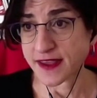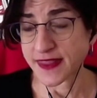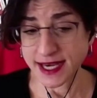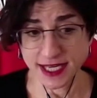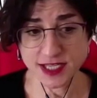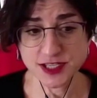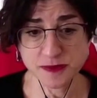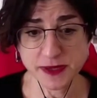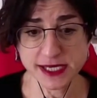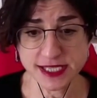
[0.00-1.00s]
and that needs
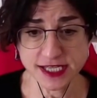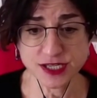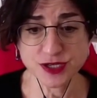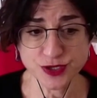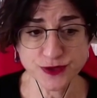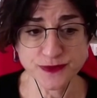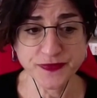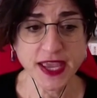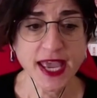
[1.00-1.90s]
to be attended to.